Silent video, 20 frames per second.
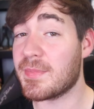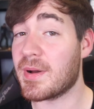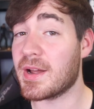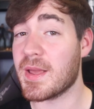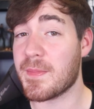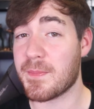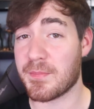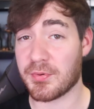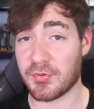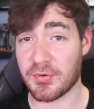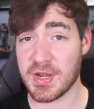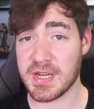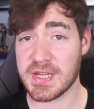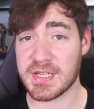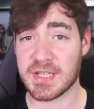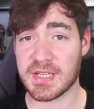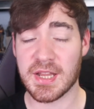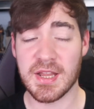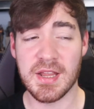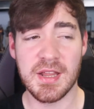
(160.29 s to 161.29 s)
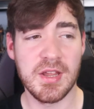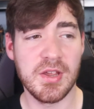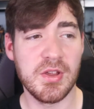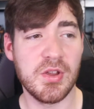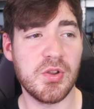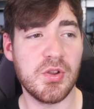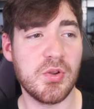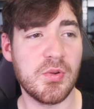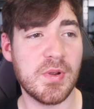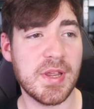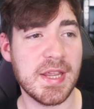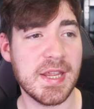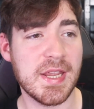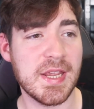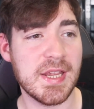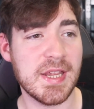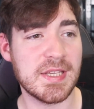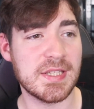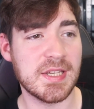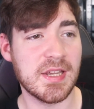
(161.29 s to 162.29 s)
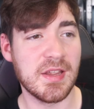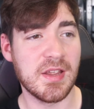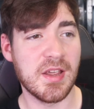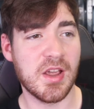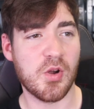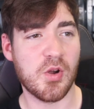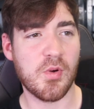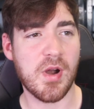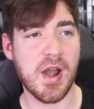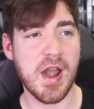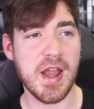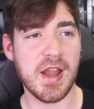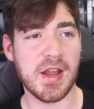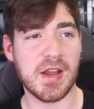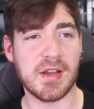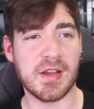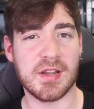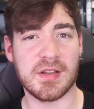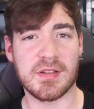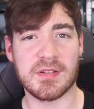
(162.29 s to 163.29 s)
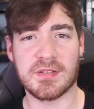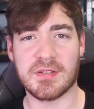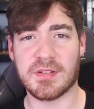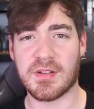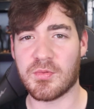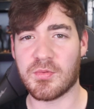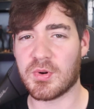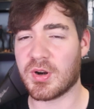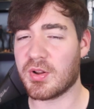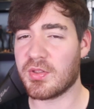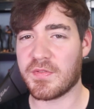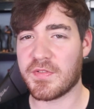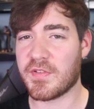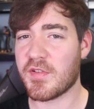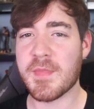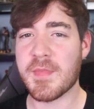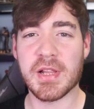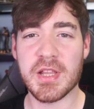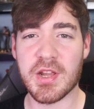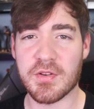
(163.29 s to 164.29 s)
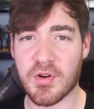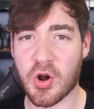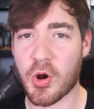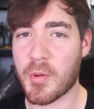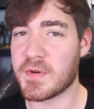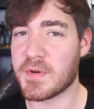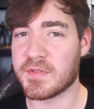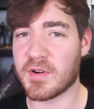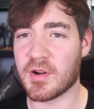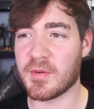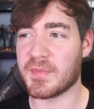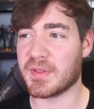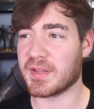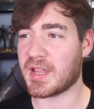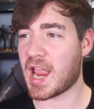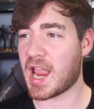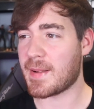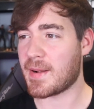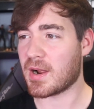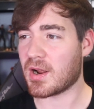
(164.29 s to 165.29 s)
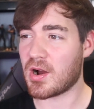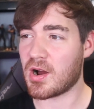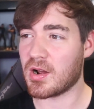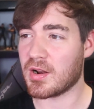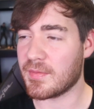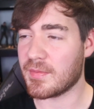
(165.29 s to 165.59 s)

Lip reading: by a priest who is wearing one of the familiar robes from the game. I can't